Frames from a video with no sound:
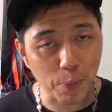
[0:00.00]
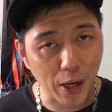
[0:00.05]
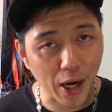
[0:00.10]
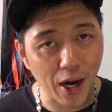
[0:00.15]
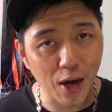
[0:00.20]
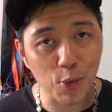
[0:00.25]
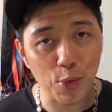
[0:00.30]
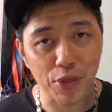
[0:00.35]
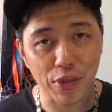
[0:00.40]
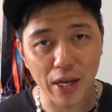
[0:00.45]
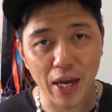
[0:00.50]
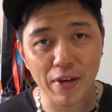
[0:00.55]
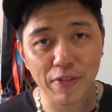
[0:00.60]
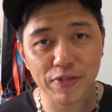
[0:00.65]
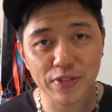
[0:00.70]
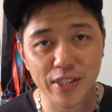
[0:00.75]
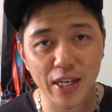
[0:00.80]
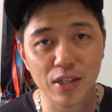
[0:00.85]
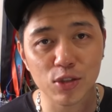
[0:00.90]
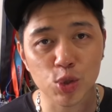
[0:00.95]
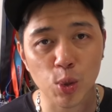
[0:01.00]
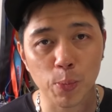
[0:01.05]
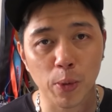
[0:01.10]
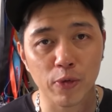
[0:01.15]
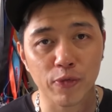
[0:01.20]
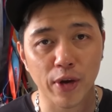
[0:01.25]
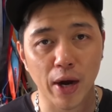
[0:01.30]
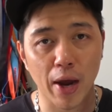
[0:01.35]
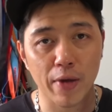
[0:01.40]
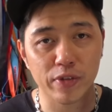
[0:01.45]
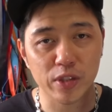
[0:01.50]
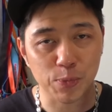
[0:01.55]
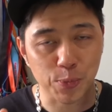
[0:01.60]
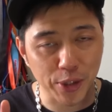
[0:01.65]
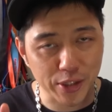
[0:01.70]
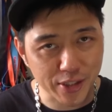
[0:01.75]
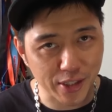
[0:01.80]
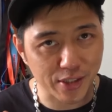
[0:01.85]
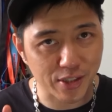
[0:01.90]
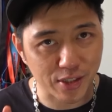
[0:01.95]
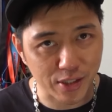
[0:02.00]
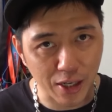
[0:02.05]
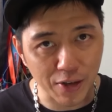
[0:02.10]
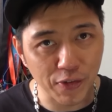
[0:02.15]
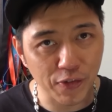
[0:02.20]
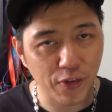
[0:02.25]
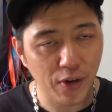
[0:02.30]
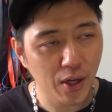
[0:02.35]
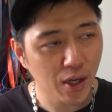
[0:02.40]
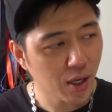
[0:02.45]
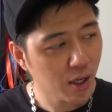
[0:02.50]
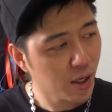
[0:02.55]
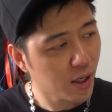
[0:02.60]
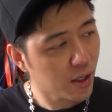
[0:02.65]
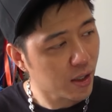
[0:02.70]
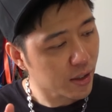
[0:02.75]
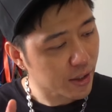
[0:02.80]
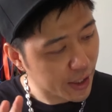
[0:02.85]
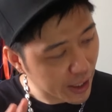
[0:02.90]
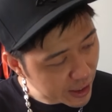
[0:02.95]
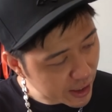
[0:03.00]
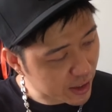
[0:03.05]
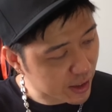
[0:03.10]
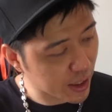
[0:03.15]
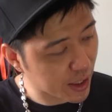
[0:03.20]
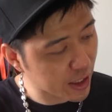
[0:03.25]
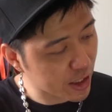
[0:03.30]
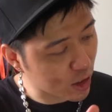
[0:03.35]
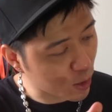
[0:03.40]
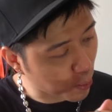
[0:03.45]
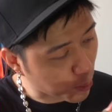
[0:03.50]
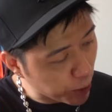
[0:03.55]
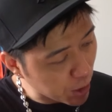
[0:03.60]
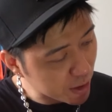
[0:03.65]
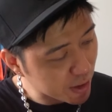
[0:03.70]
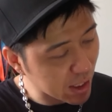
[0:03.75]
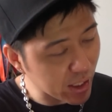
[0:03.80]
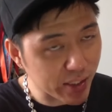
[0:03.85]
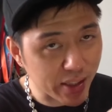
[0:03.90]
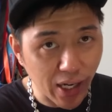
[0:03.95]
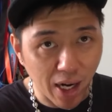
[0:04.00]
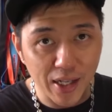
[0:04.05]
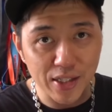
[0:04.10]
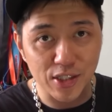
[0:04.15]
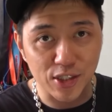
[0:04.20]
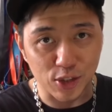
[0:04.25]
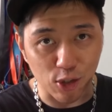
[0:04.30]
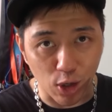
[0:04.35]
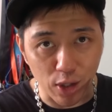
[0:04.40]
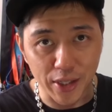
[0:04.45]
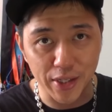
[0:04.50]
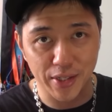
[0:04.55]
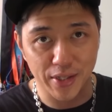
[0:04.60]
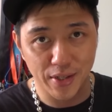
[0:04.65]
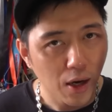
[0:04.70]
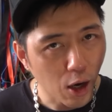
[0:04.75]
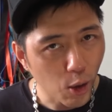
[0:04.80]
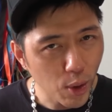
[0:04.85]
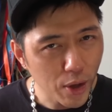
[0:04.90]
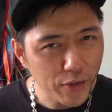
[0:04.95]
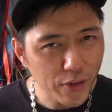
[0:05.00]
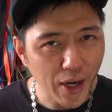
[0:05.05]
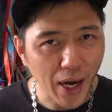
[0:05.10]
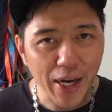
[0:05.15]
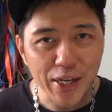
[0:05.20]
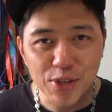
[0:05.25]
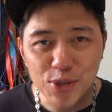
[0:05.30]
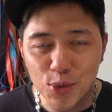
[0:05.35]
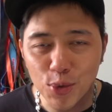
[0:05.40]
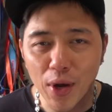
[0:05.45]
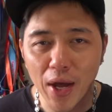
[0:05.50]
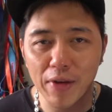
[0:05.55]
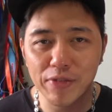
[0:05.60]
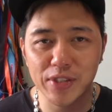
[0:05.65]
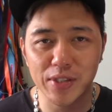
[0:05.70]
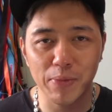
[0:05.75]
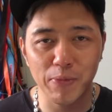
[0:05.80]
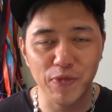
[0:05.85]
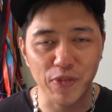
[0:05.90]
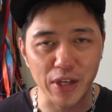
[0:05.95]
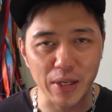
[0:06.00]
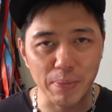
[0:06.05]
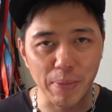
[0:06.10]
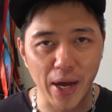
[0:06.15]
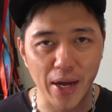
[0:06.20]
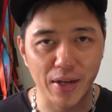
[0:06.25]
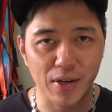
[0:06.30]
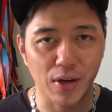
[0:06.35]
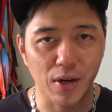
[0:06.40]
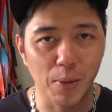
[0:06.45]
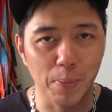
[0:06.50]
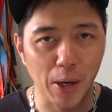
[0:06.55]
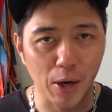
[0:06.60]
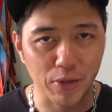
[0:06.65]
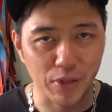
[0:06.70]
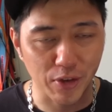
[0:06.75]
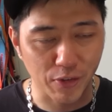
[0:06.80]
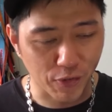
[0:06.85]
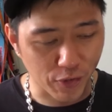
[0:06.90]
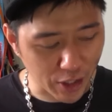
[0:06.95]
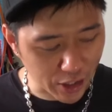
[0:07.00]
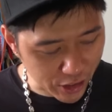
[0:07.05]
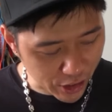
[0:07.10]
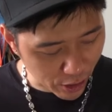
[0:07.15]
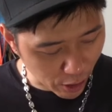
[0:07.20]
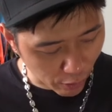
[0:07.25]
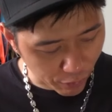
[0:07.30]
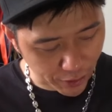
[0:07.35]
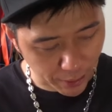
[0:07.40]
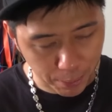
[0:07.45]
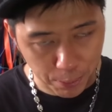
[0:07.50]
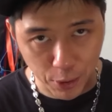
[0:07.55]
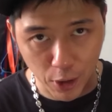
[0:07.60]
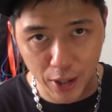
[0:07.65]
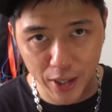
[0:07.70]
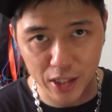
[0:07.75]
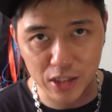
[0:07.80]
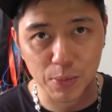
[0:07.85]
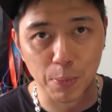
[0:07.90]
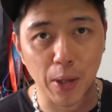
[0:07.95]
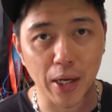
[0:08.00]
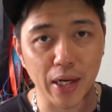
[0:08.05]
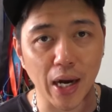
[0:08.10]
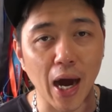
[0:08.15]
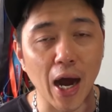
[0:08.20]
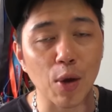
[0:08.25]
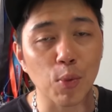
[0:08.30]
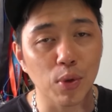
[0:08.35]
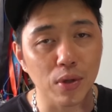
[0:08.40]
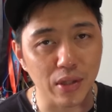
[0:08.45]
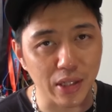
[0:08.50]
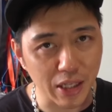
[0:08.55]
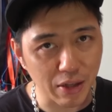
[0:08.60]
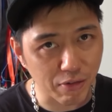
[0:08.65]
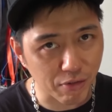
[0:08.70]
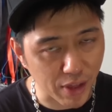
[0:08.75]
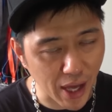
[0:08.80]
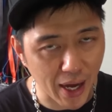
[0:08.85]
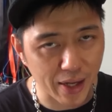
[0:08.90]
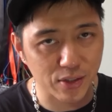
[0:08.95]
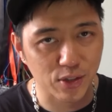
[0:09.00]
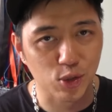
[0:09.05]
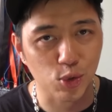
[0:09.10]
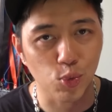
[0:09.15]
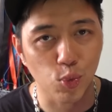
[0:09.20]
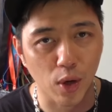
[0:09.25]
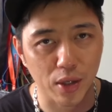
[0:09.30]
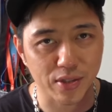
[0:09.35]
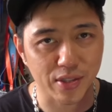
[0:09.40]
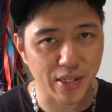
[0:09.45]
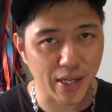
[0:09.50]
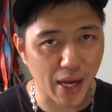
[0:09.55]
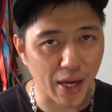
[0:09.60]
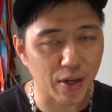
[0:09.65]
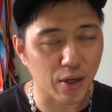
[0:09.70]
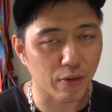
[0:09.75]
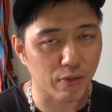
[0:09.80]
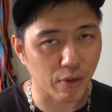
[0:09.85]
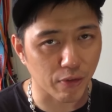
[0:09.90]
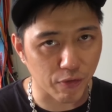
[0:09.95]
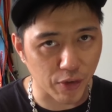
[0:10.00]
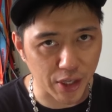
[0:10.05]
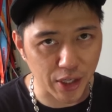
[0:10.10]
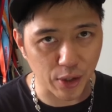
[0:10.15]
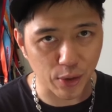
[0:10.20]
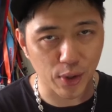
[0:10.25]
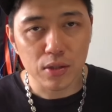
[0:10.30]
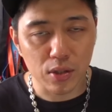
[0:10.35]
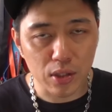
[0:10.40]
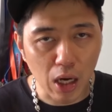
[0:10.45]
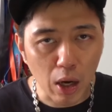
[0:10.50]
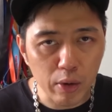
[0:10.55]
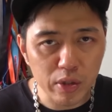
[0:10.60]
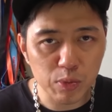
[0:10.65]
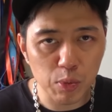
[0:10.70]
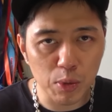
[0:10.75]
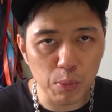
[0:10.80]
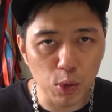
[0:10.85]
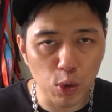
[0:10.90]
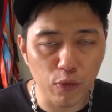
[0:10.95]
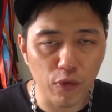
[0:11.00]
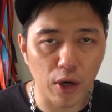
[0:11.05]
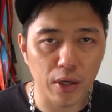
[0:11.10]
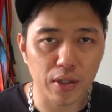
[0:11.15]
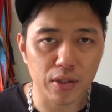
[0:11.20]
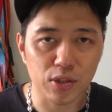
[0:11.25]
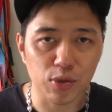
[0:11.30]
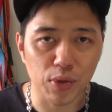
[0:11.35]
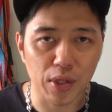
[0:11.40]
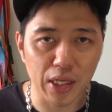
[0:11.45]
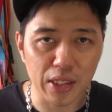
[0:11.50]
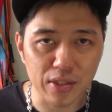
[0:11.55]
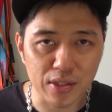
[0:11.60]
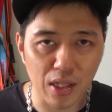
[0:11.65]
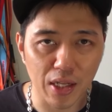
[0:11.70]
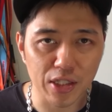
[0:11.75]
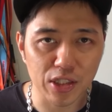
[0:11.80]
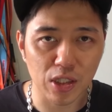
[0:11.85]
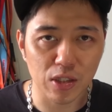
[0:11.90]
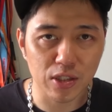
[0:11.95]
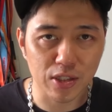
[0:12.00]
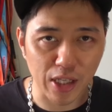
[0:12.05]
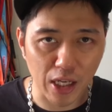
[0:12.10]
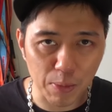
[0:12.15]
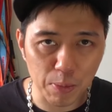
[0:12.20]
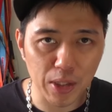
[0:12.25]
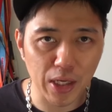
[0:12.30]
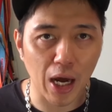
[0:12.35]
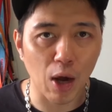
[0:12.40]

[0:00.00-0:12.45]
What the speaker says: par with F10 555's printed stuff. Yes, it is pretty darn solid. However, I do have some feedback about the finishing of the product, but I will leave that towards the end of the video. So now as we move on to the installation segment,